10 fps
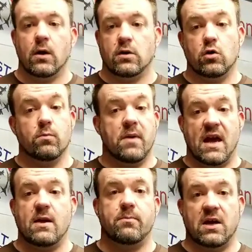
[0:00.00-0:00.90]
You
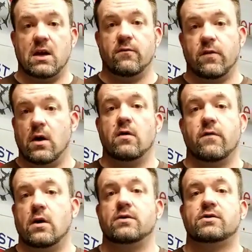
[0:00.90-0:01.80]
may be very,
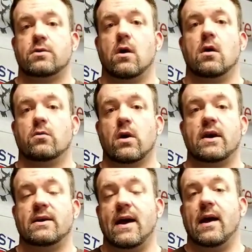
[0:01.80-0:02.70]
very strong
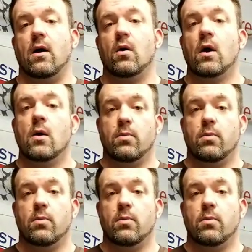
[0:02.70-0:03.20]
right now,